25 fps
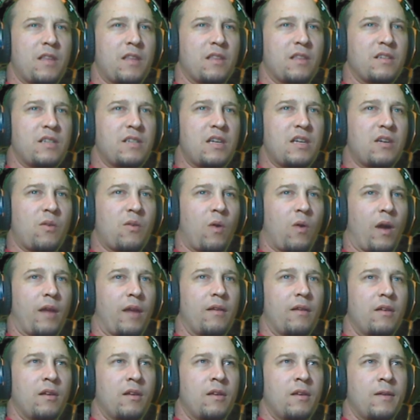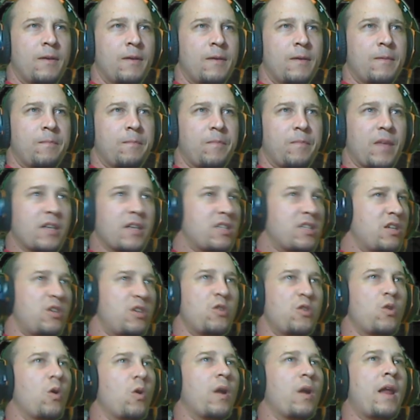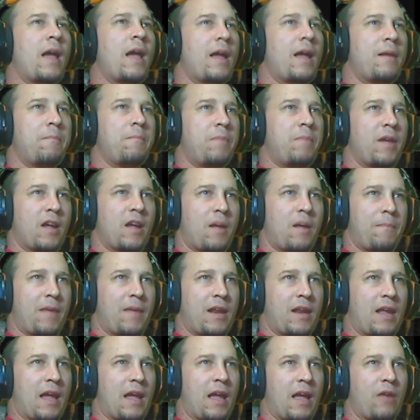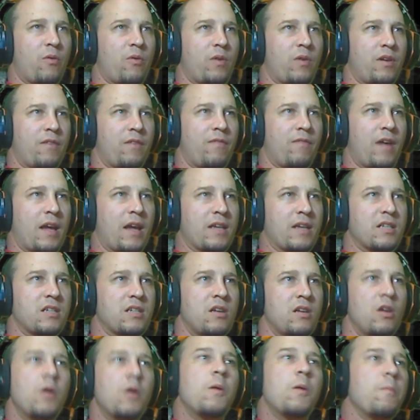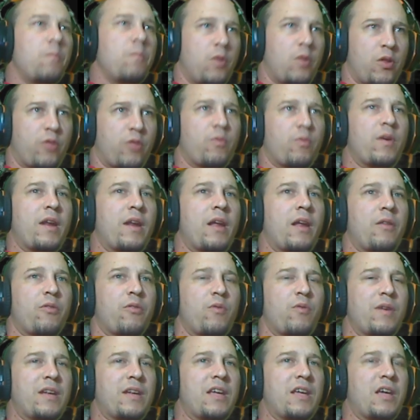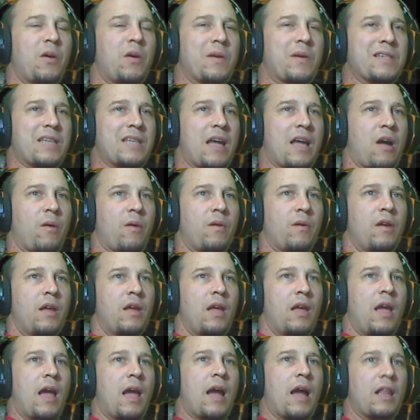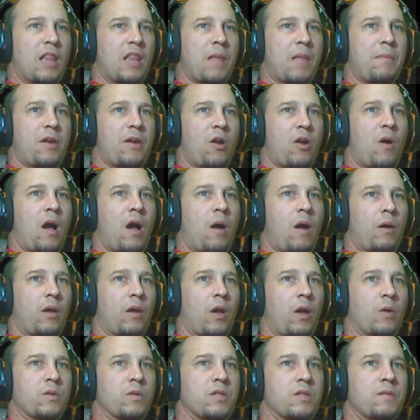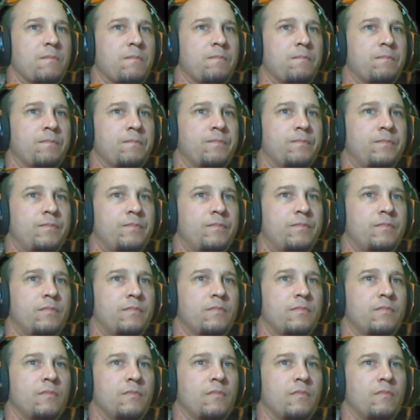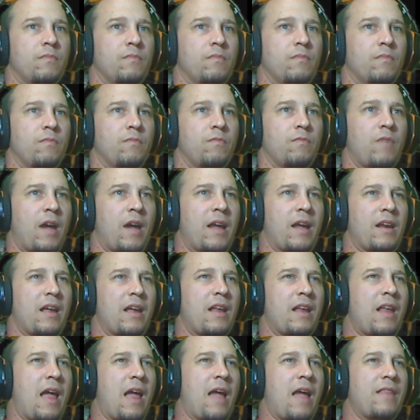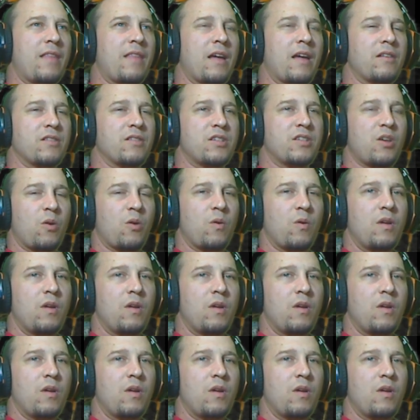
decoy. And I said, you go ahead and pick up any Android device, put three decoys down, and let me know how it goes. Right? And that, so